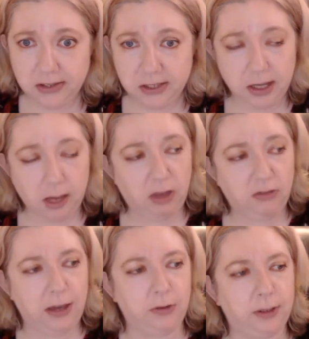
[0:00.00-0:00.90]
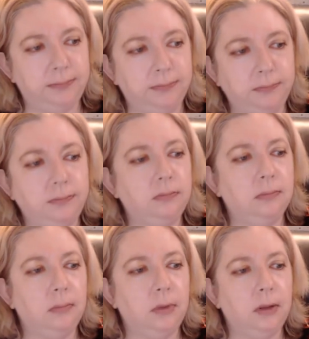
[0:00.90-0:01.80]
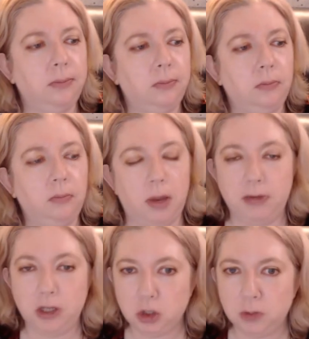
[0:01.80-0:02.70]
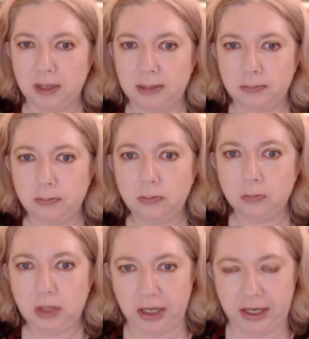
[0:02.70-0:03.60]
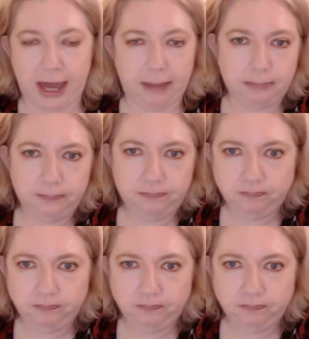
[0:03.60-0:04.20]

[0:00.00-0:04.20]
Next thing on my favorite. My peach mint Kit Kat.